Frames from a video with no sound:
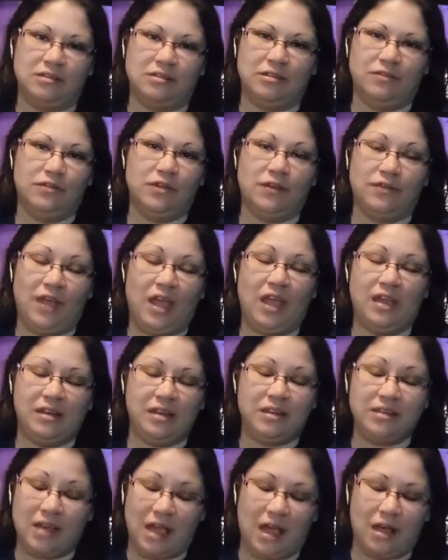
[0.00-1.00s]
if you have
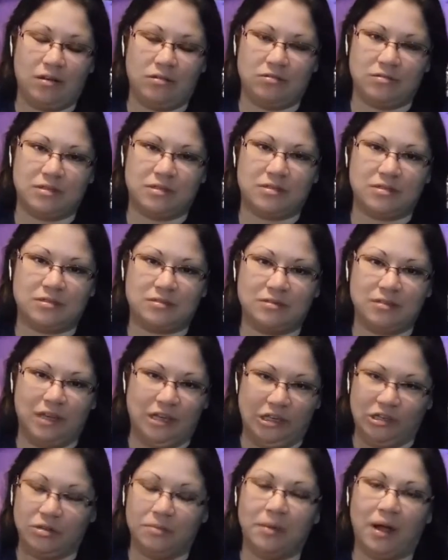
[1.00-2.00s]
any doubts
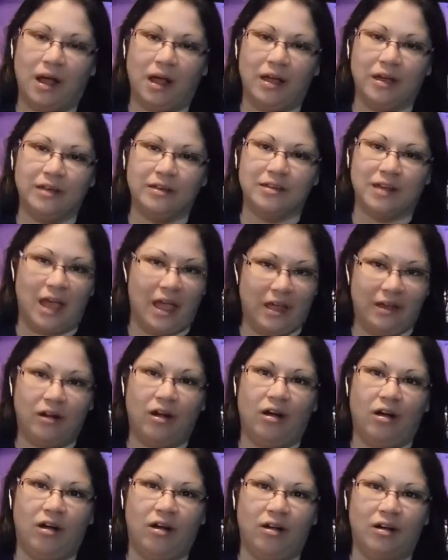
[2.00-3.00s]
in your mind at
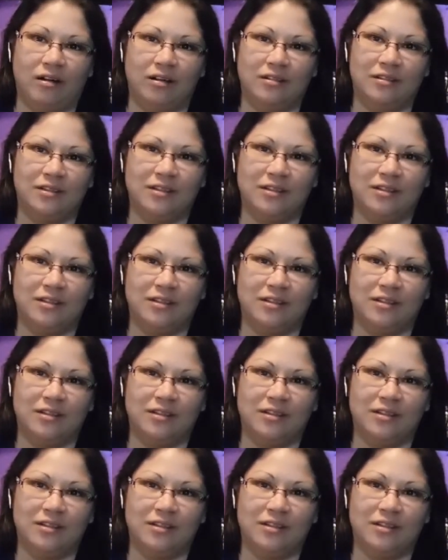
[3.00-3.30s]
all,